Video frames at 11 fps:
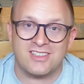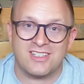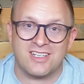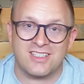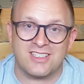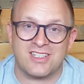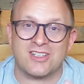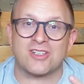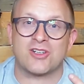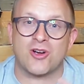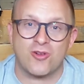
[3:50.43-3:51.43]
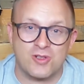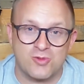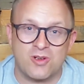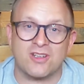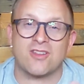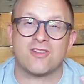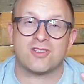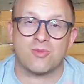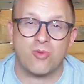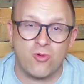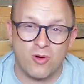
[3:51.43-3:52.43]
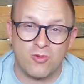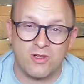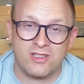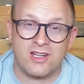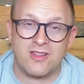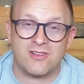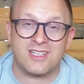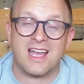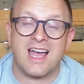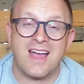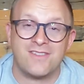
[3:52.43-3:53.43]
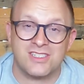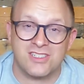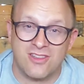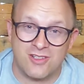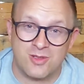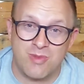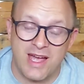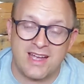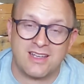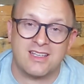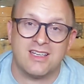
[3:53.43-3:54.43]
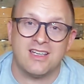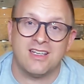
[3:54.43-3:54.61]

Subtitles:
to encourage one another, support one another, to have each other's back